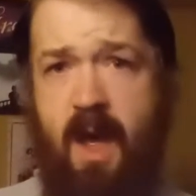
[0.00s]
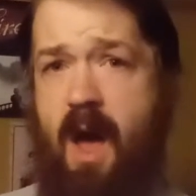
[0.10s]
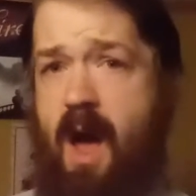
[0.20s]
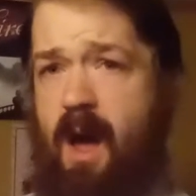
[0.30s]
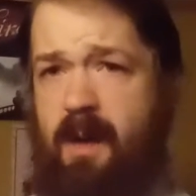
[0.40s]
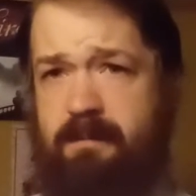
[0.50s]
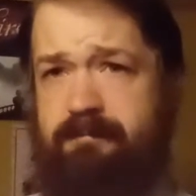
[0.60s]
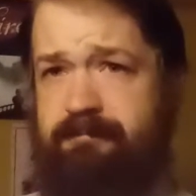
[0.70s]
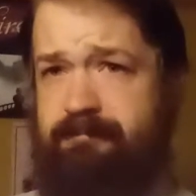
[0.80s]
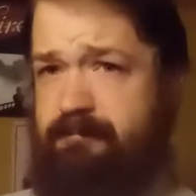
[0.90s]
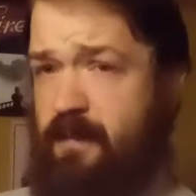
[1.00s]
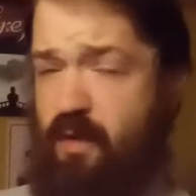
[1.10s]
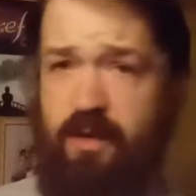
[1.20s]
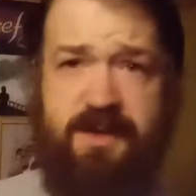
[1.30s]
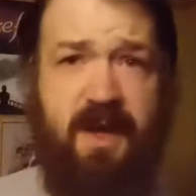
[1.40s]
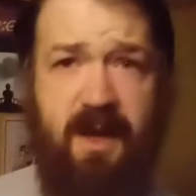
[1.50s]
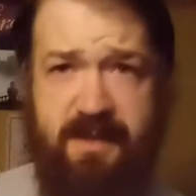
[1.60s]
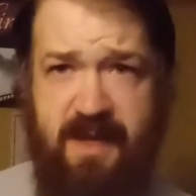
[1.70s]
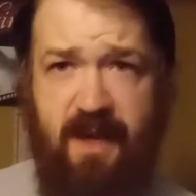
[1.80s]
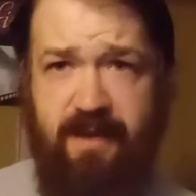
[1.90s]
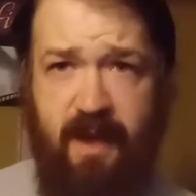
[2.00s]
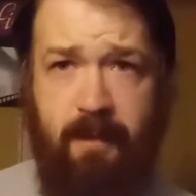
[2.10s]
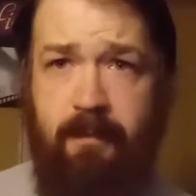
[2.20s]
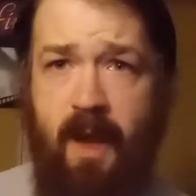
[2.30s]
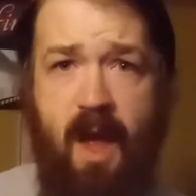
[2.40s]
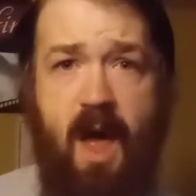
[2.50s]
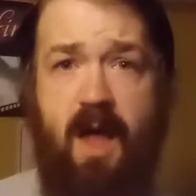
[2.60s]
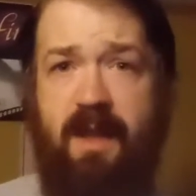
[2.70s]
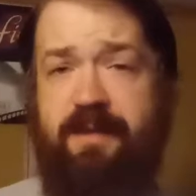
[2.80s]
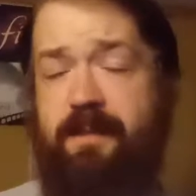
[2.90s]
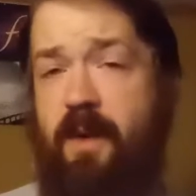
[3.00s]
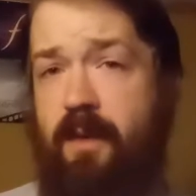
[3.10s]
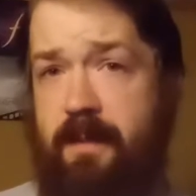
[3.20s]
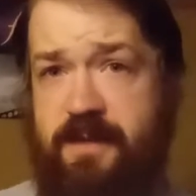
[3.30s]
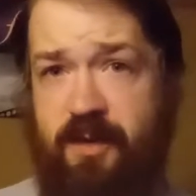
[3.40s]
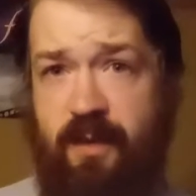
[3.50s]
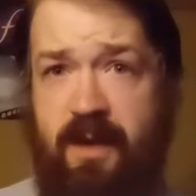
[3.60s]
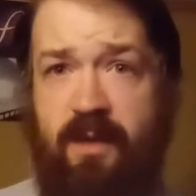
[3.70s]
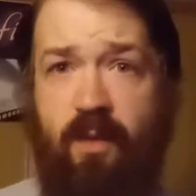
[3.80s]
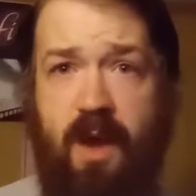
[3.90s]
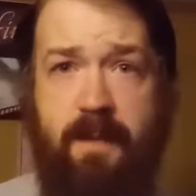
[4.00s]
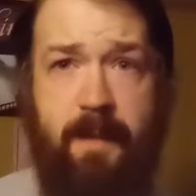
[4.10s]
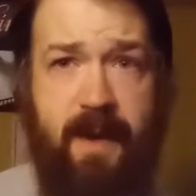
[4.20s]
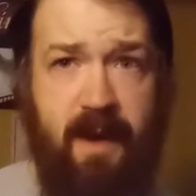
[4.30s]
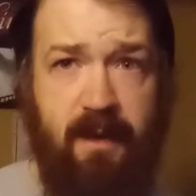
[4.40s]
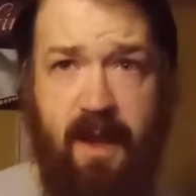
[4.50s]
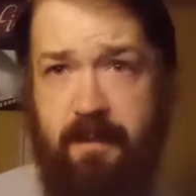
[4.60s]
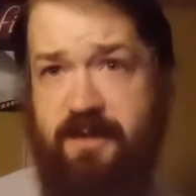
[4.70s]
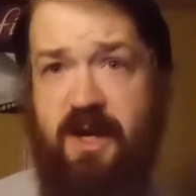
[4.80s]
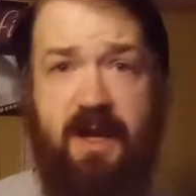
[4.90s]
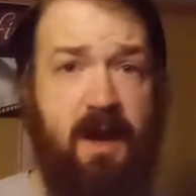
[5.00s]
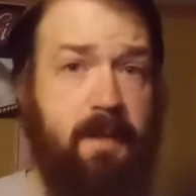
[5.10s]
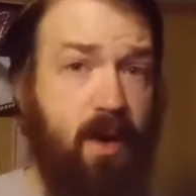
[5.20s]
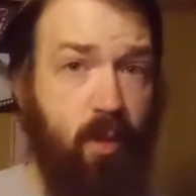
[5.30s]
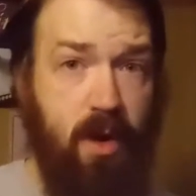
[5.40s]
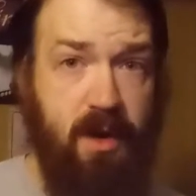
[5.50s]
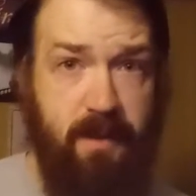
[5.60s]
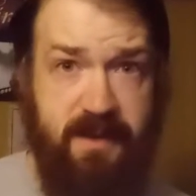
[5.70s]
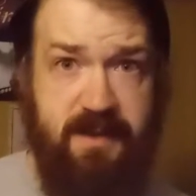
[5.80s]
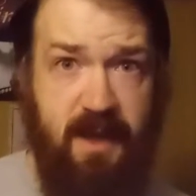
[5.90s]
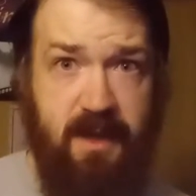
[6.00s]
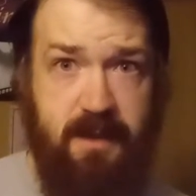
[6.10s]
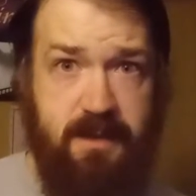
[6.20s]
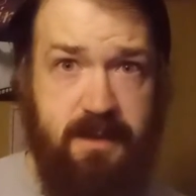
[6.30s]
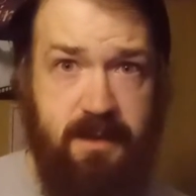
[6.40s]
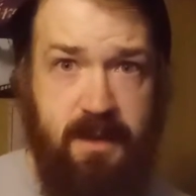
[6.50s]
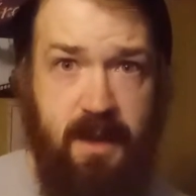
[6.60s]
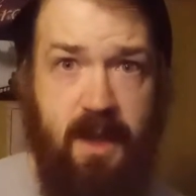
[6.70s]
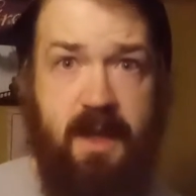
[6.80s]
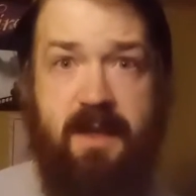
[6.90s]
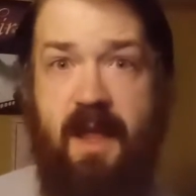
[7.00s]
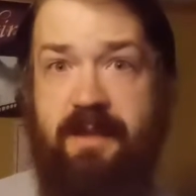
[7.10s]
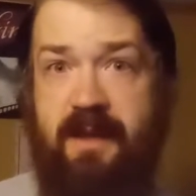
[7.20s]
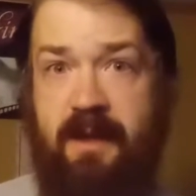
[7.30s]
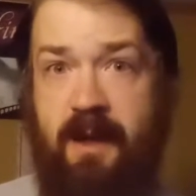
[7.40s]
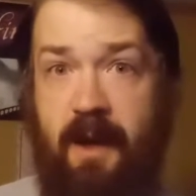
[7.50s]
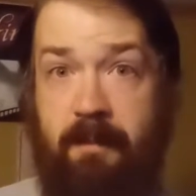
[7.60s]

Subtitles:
Of course, contact them, let them know what I'm doing, what I'm about, let them check out my work on my site, and then